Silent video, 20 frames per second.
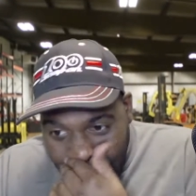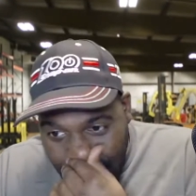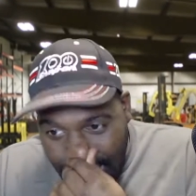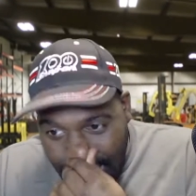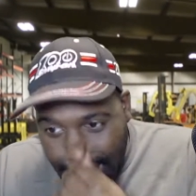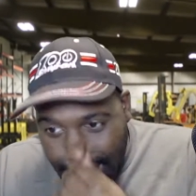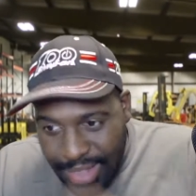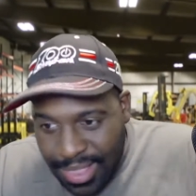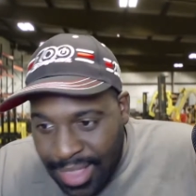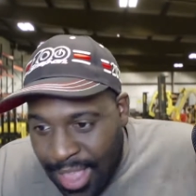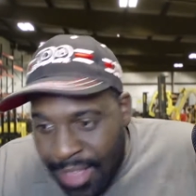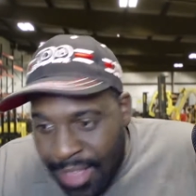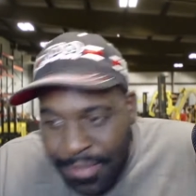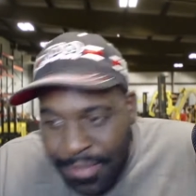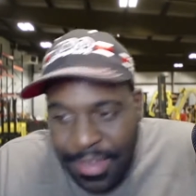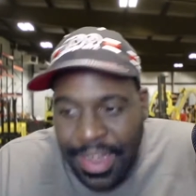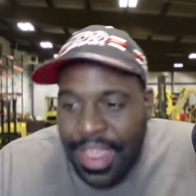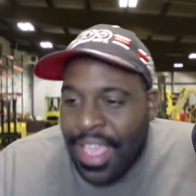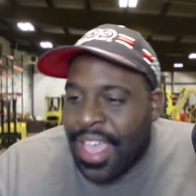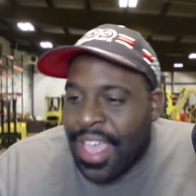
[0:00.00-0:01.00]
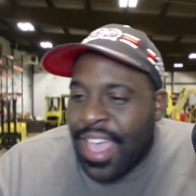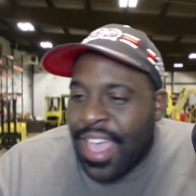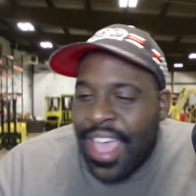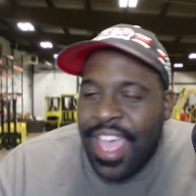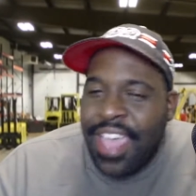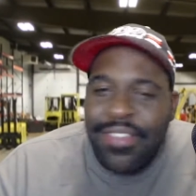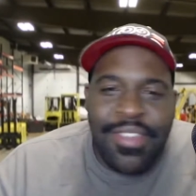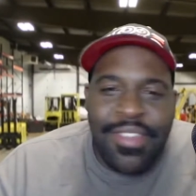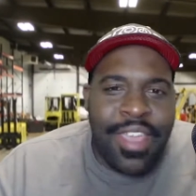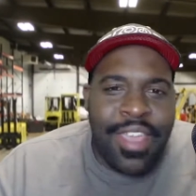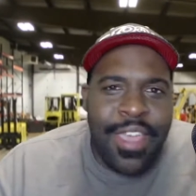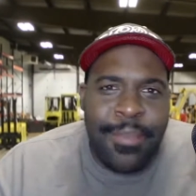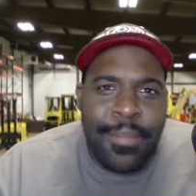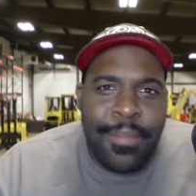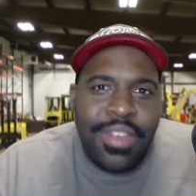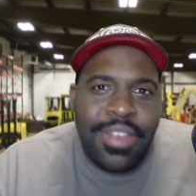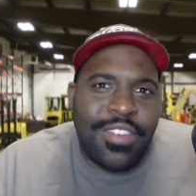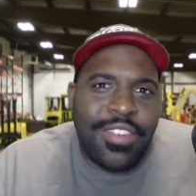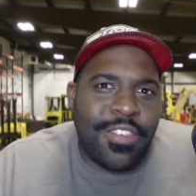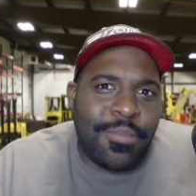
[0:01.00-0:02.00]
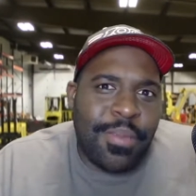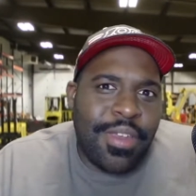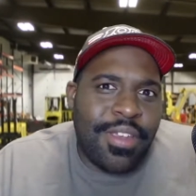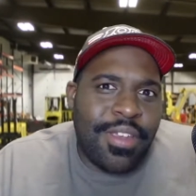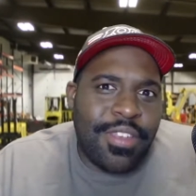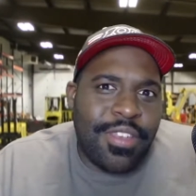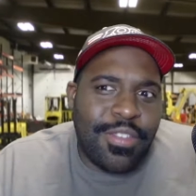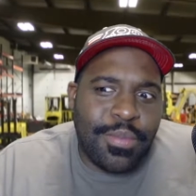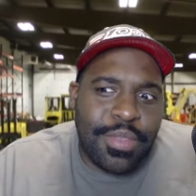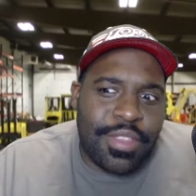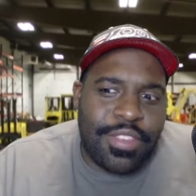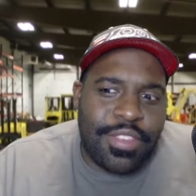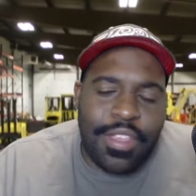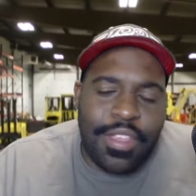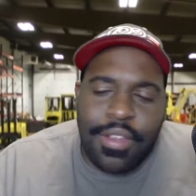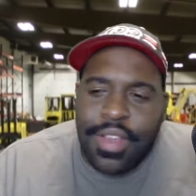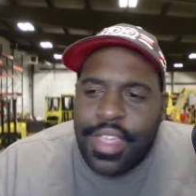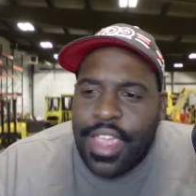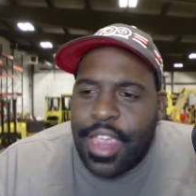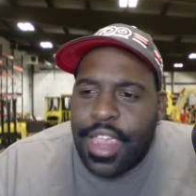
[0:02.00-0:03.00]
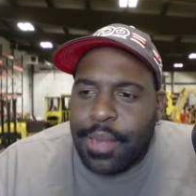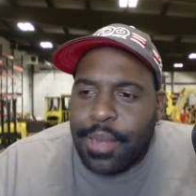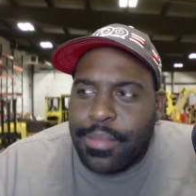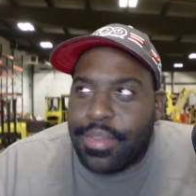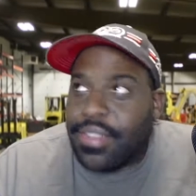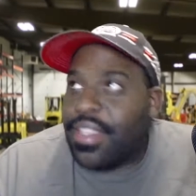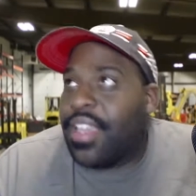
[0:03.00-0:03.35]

Love it. I haven't had much experience with Sony cameras.